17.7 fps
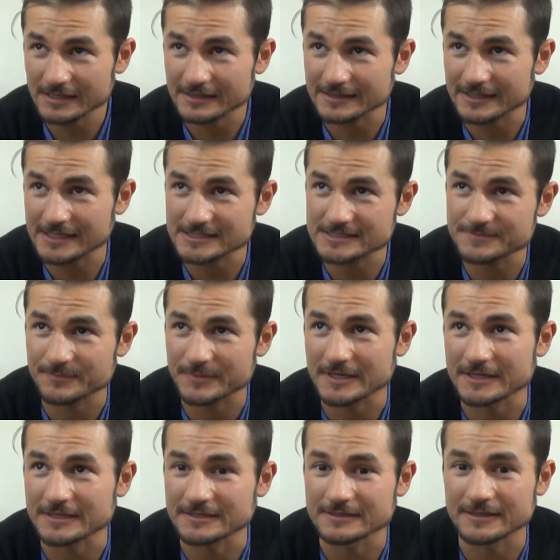that's
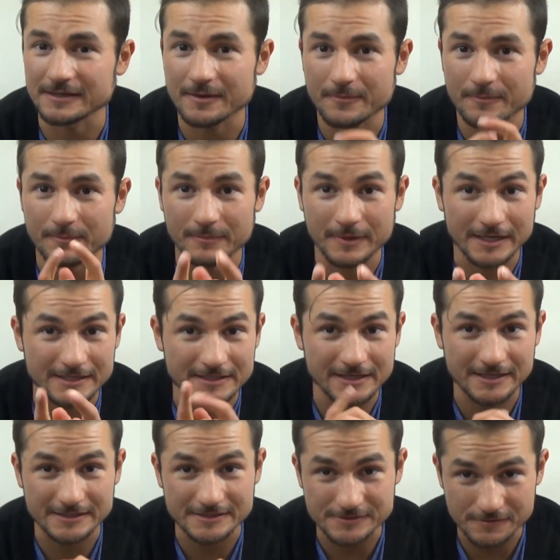been my
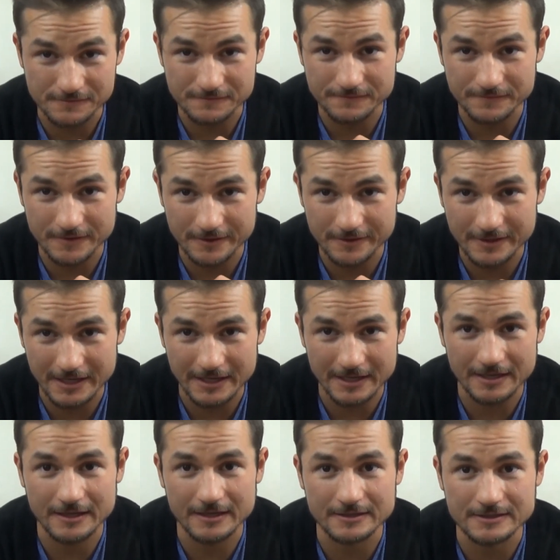diet so far,
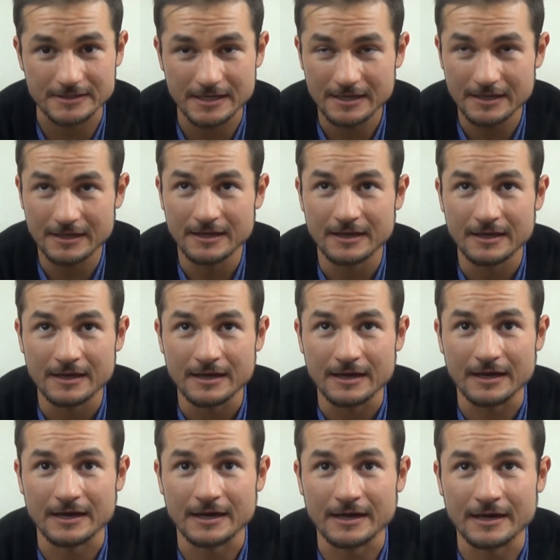and
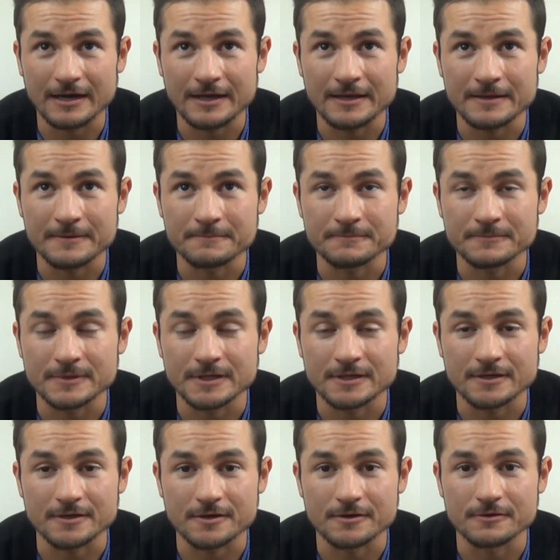I'm
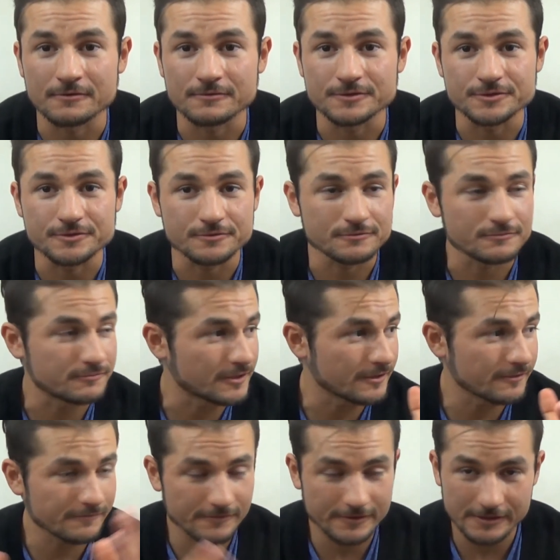gonna go do
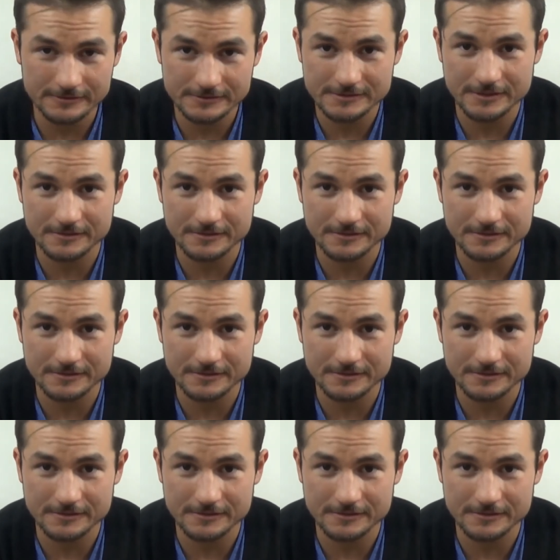whatever else